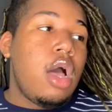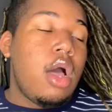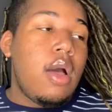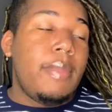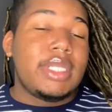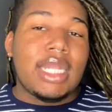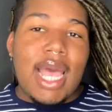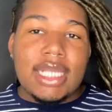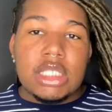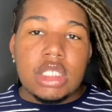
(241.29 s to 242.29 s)
But the
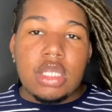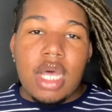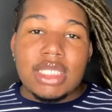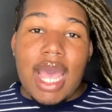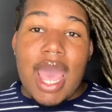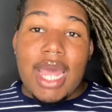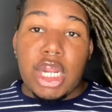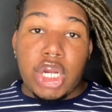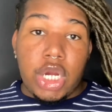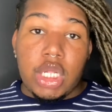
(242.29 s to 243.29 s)
last installs I had
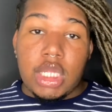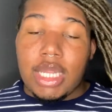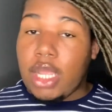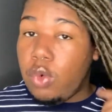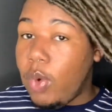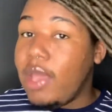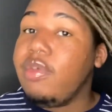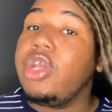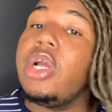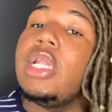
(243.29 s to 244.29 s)
it curly, like
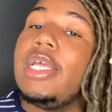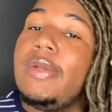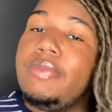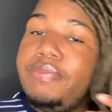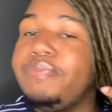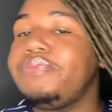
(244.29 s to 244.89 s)
wavy curly.